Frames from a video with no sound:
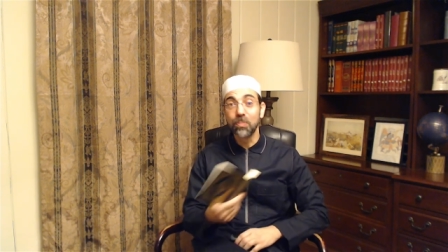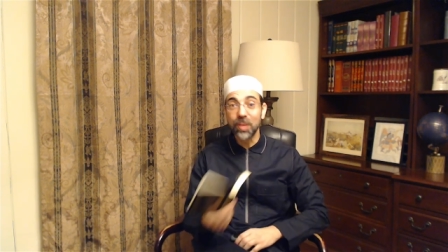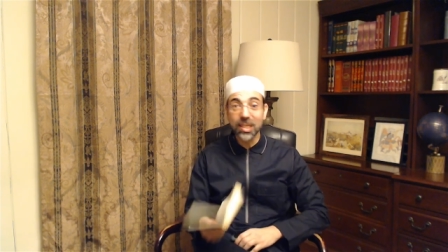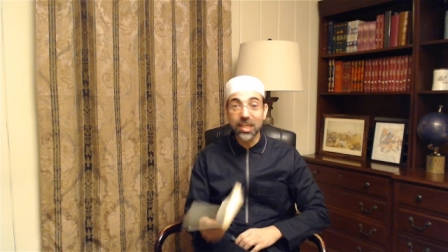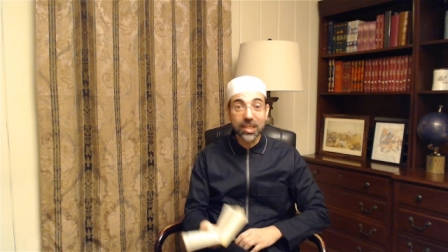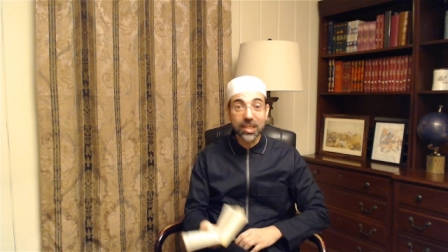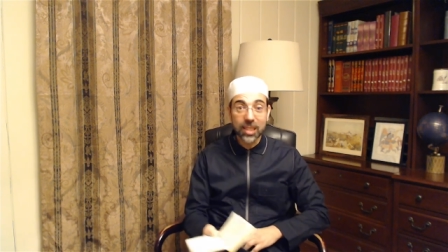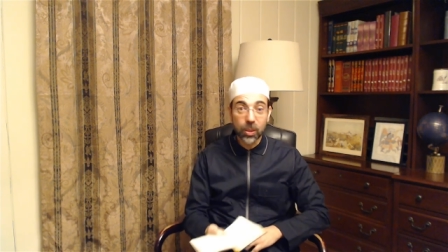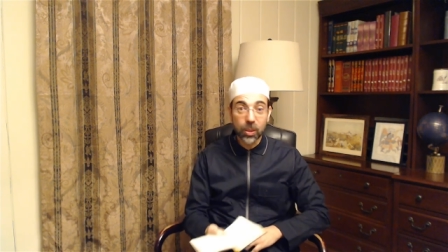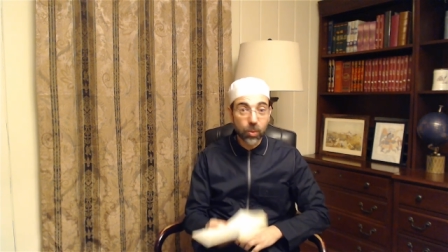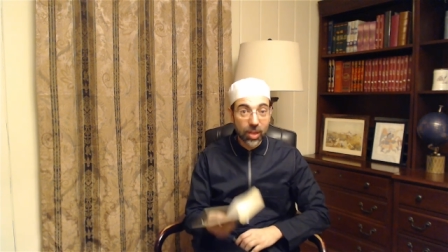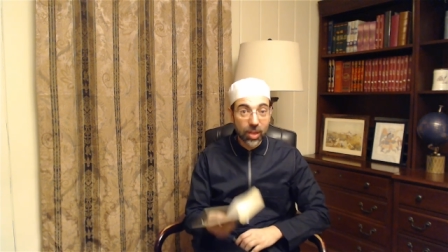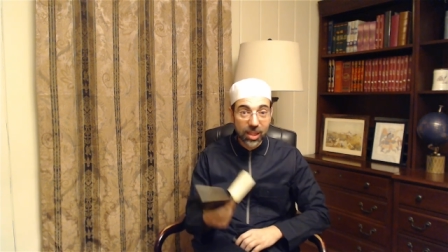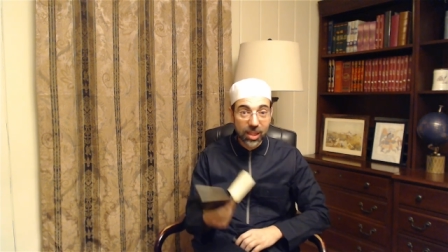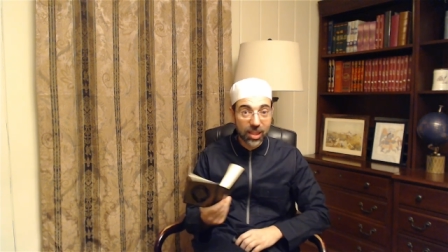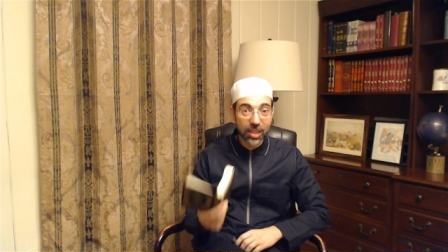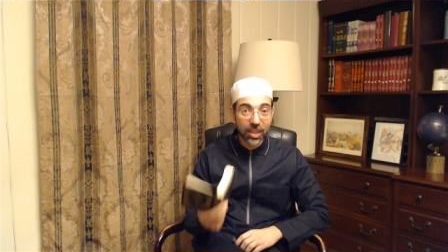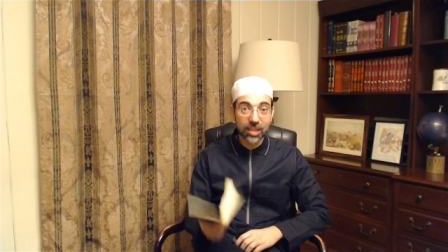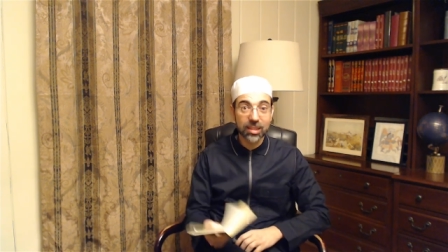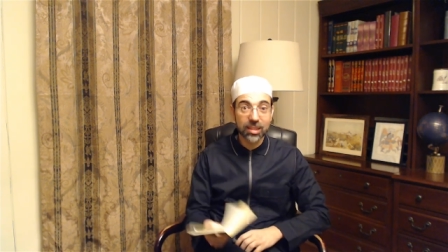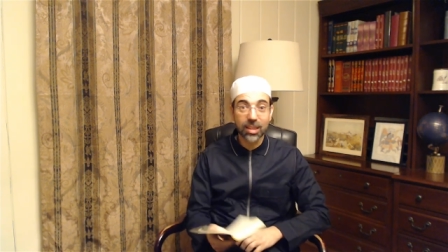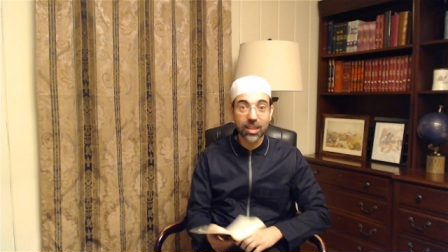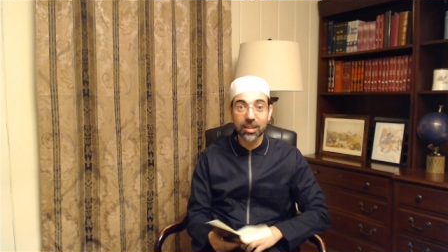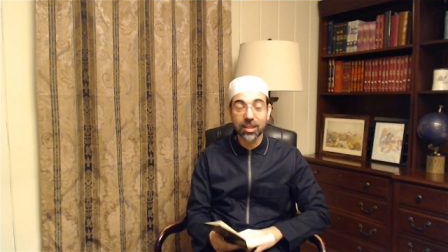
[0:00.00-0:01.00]
busy with
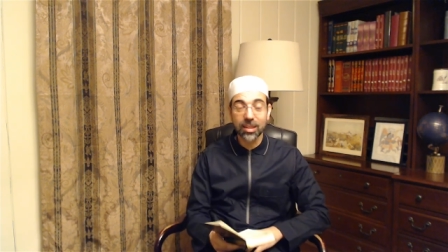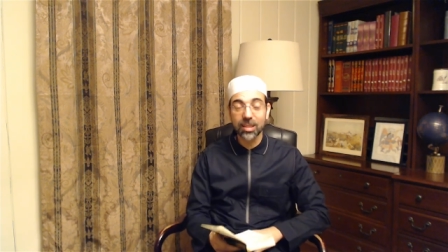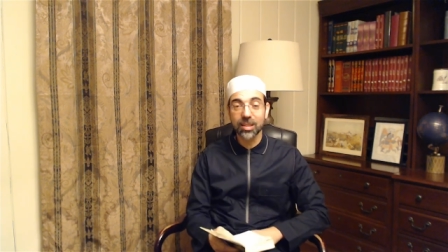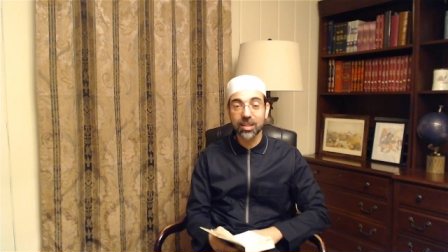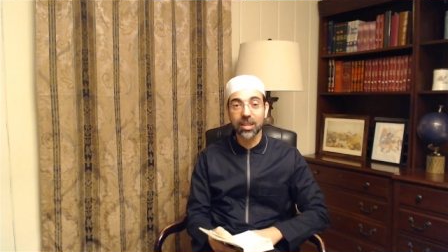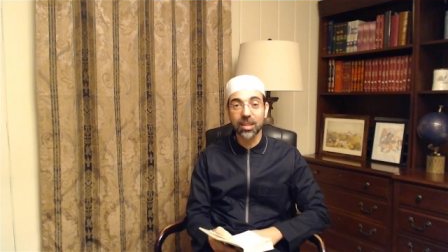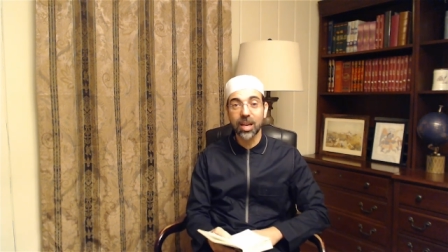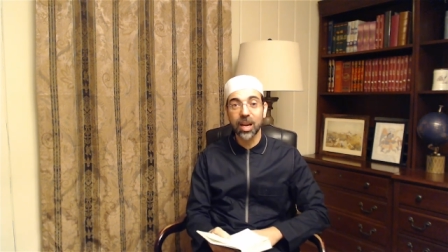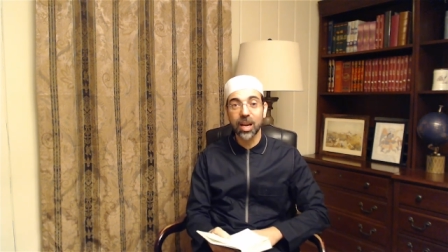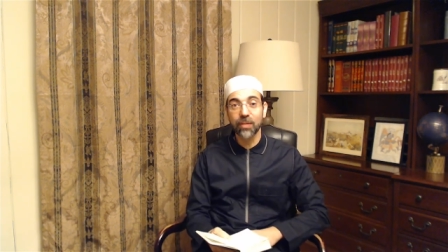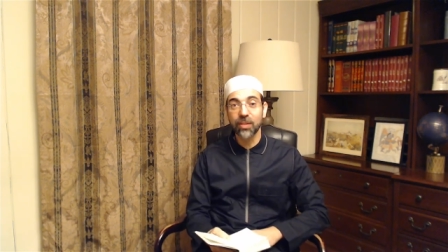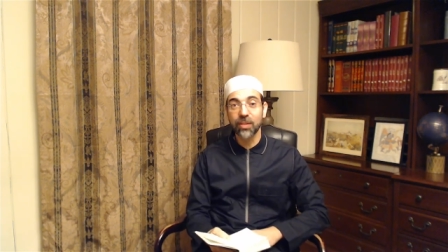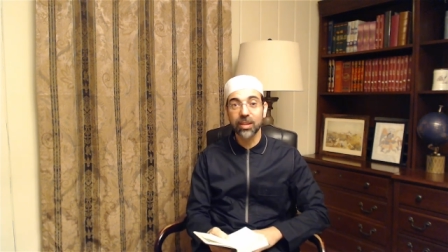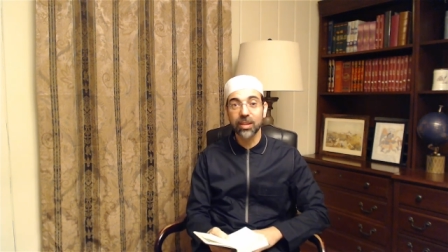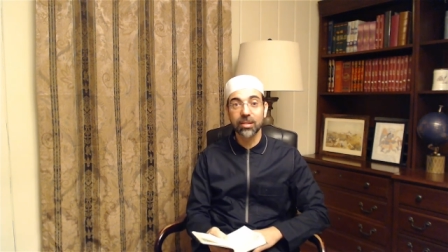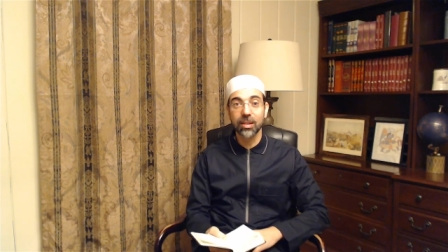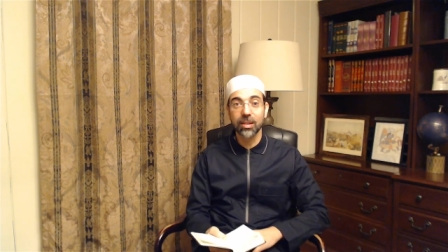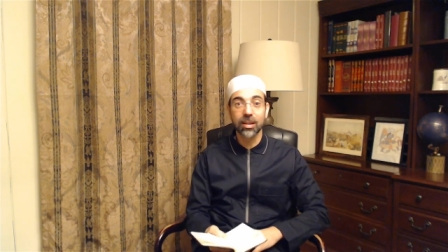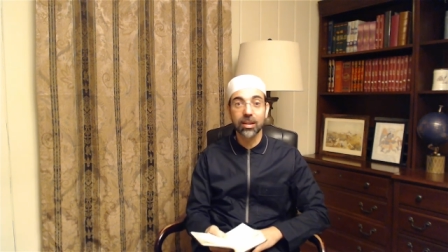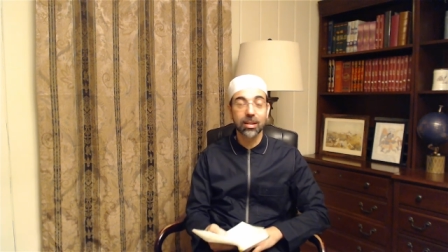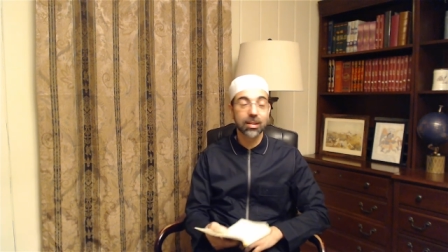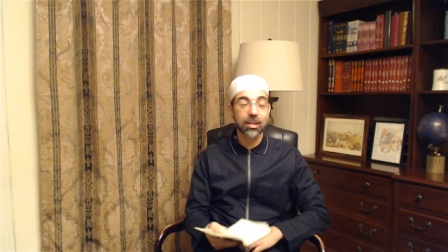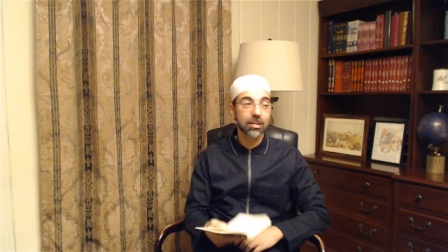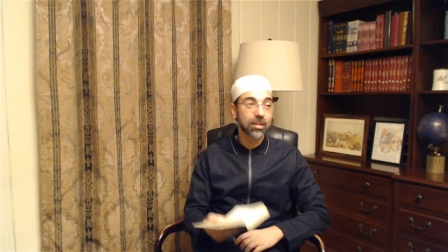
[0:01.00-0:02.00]
things in this life and
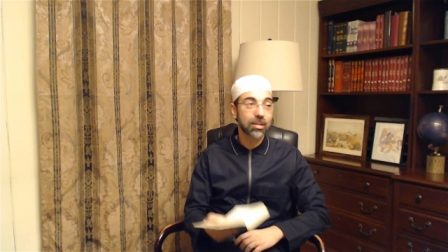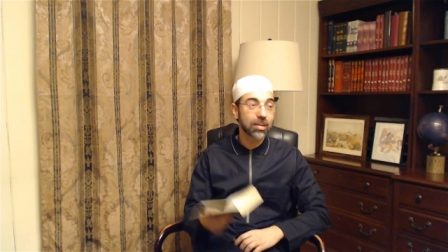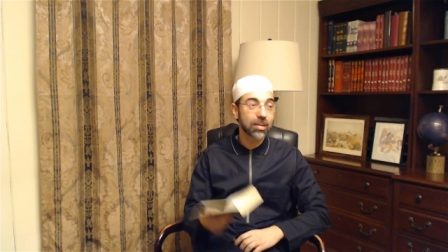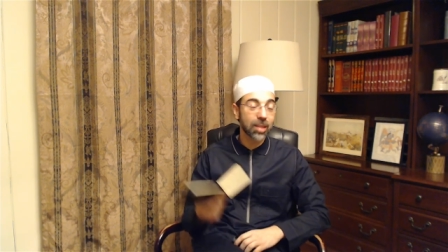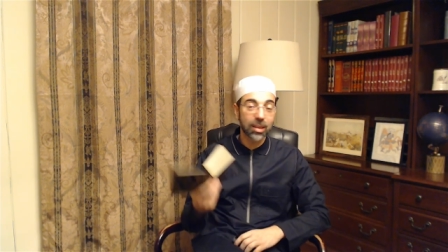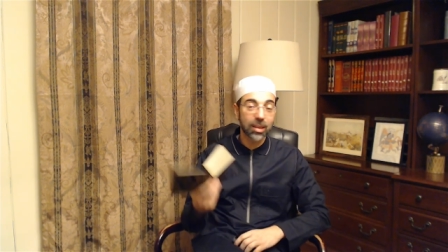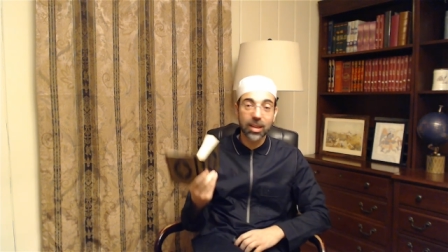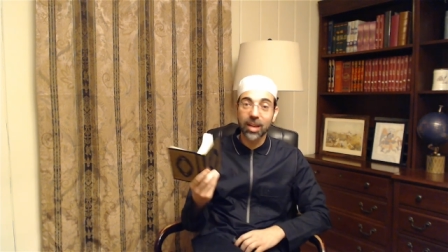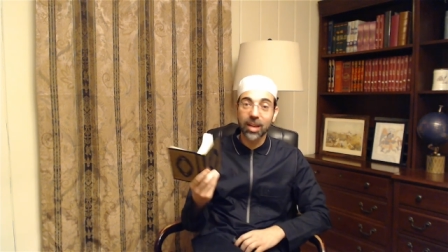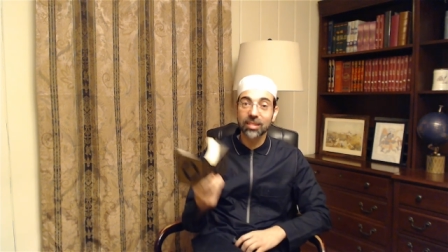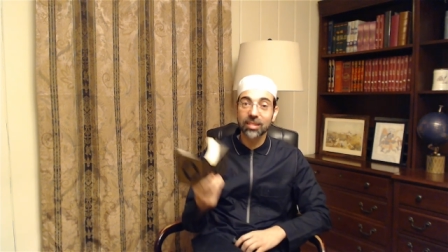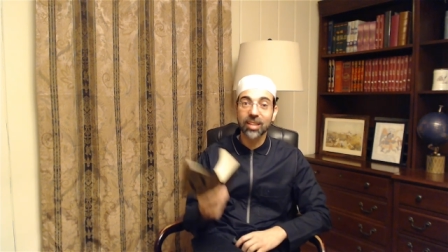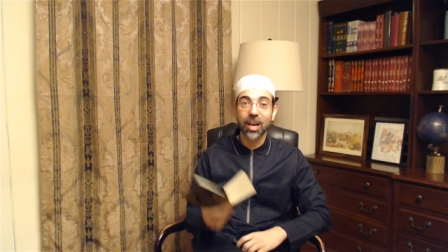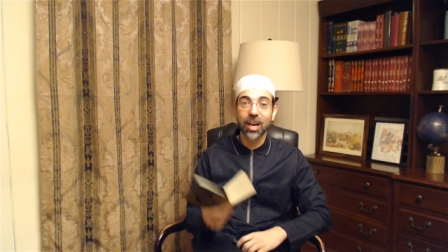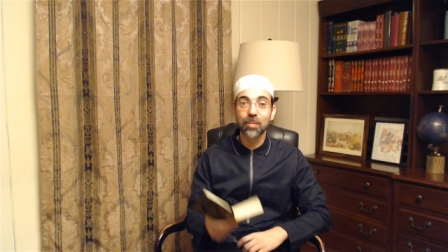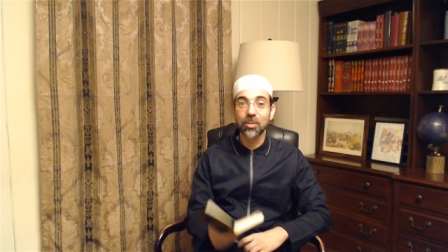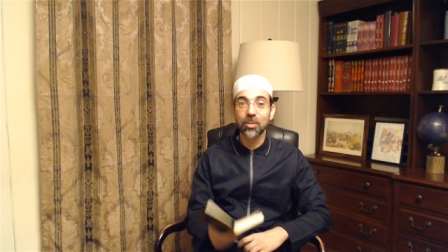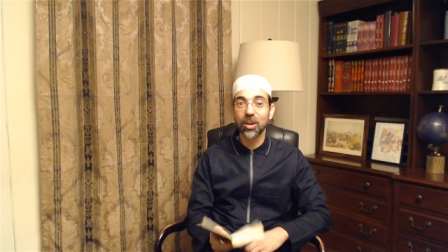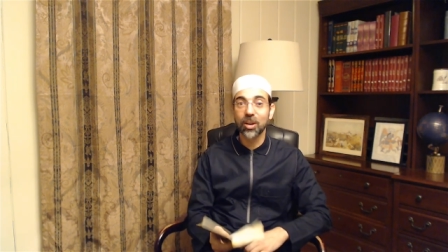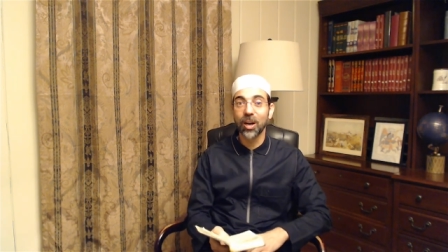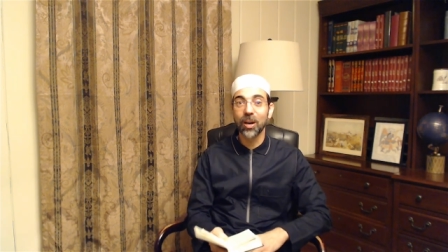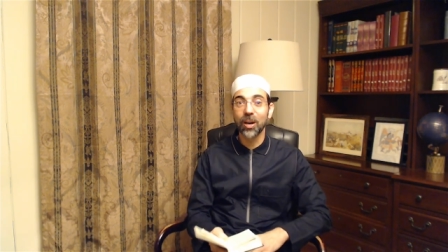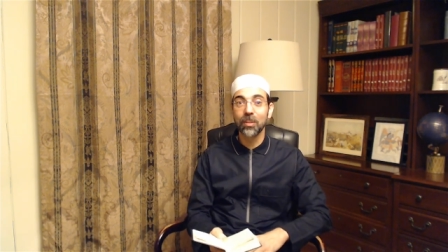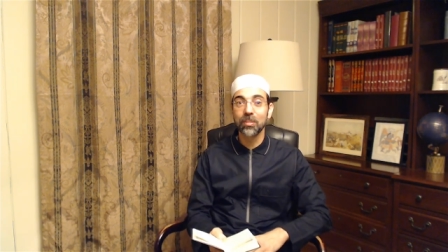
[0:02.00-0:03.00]
the salah time
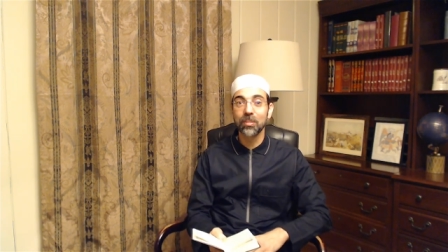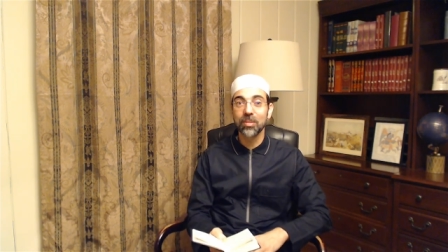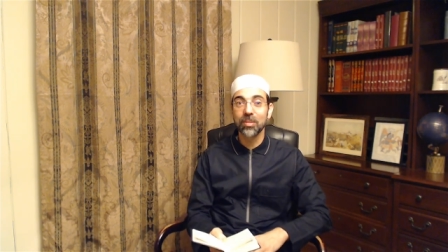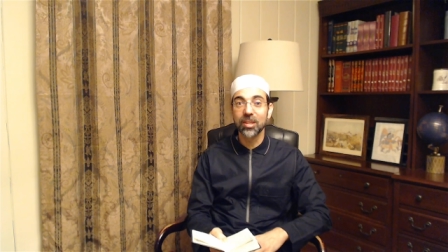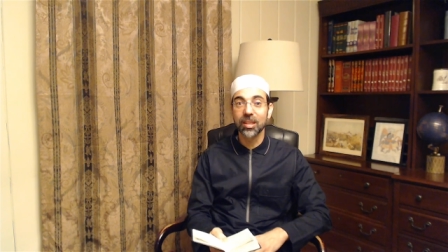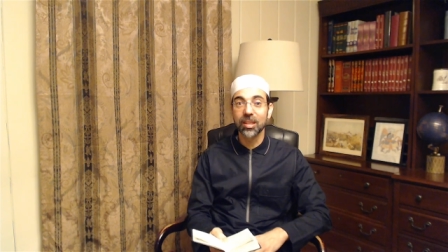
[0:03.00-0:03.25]
comes,